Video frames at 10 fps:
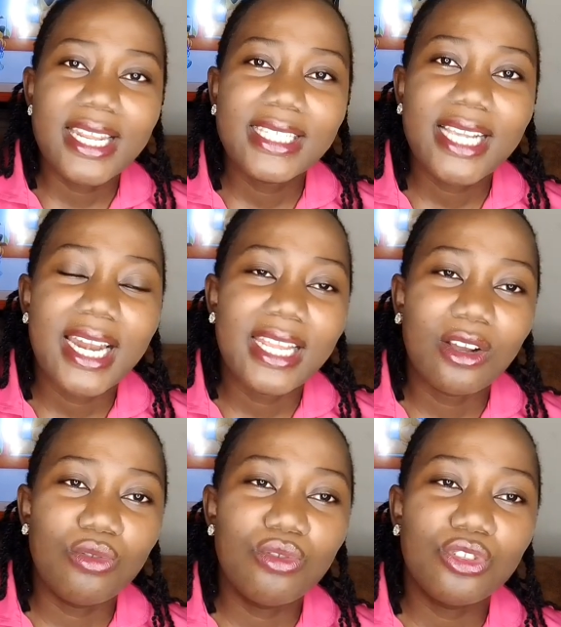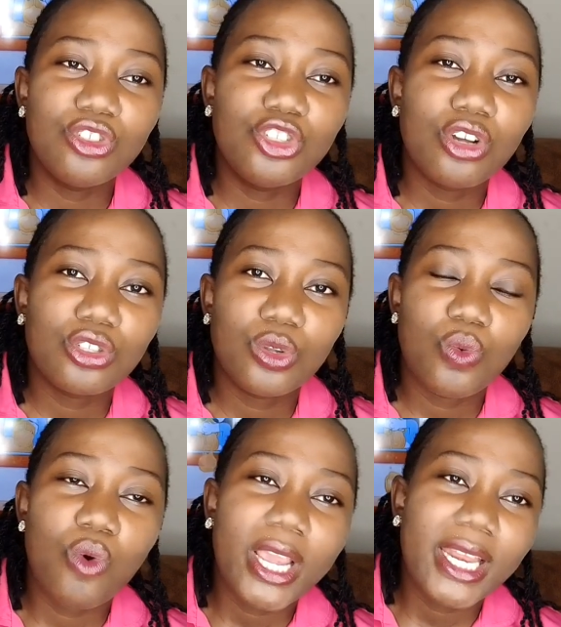This can include just
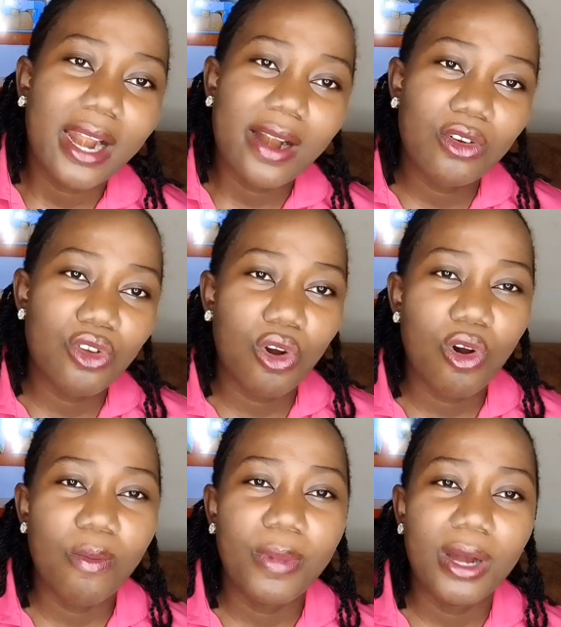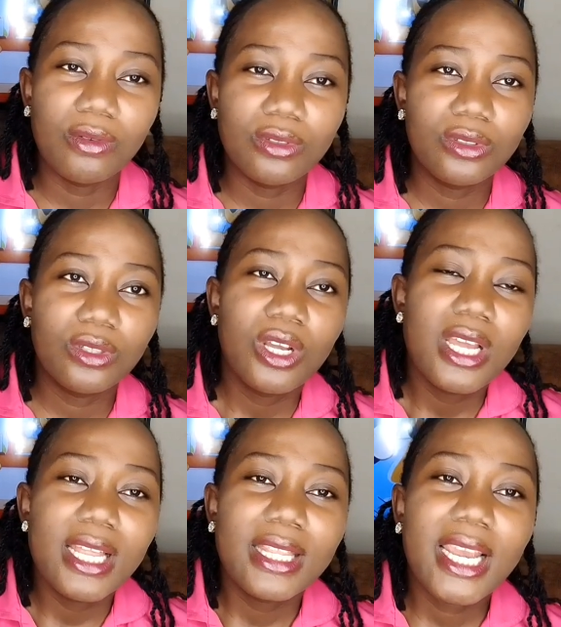walking around your compound,
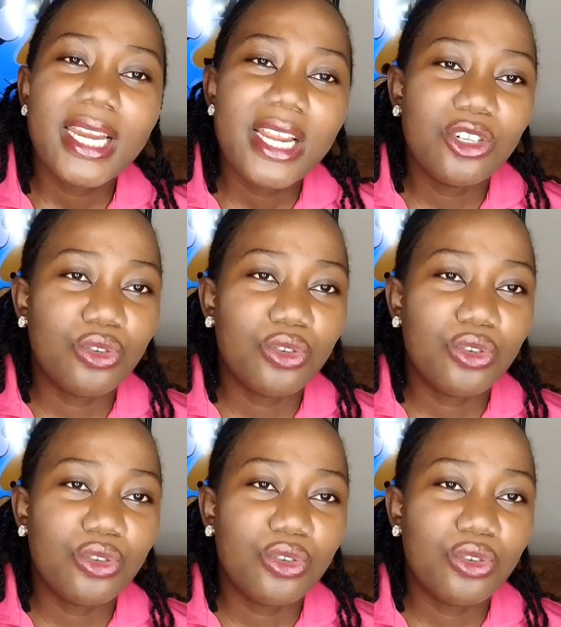taking